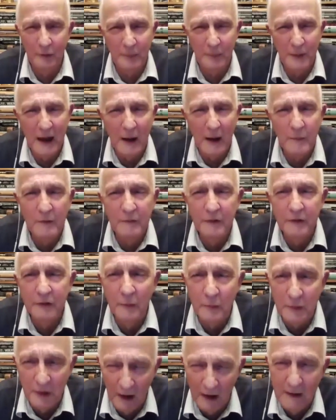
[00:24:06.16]
been happening for
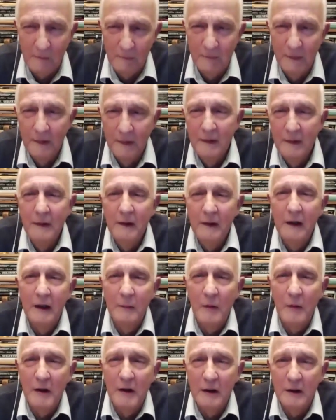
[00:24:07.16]
some time in
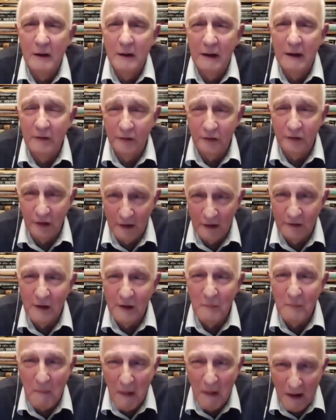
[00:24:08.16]
America. It's changing.
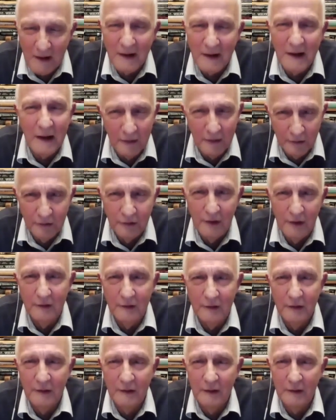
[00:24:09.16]
America is
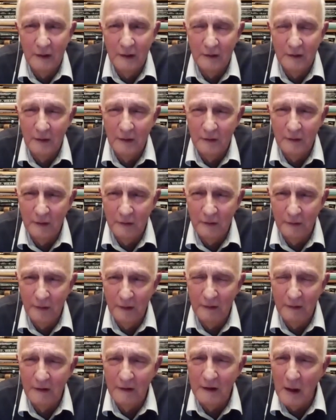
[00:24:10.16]
changing. It's the
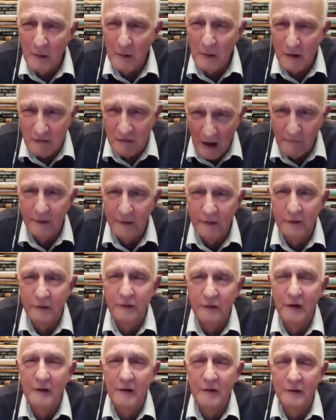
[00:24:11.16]
demographics are
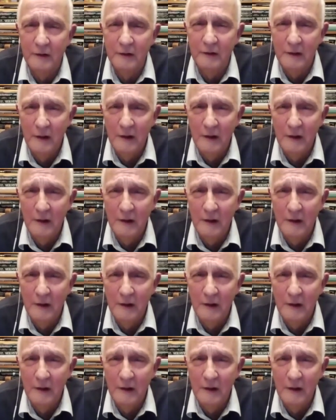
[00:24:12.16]
changing.